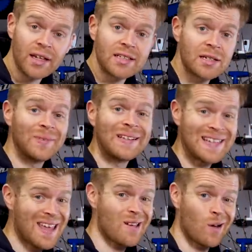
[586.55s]
Simply
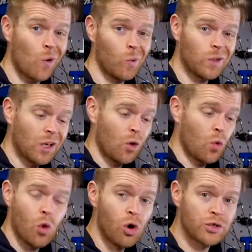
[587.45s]
take an old
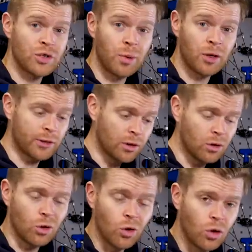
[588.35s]
water bottle
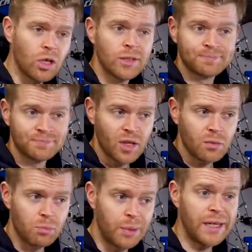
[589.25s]
or
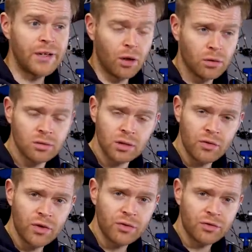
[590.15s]
bidon
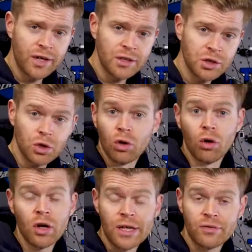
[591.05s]
if you're French,
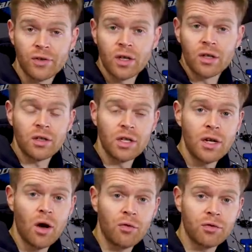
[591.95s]
or if you're
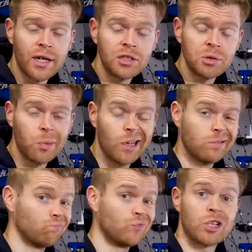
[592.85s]
not French but
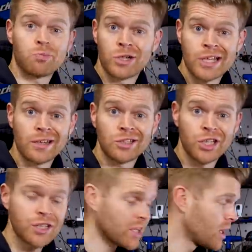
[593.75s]
just
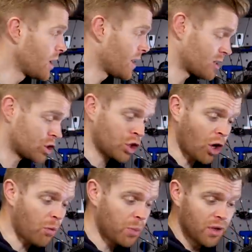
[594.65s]
pretentious, and
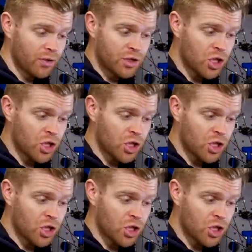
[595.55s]
chop the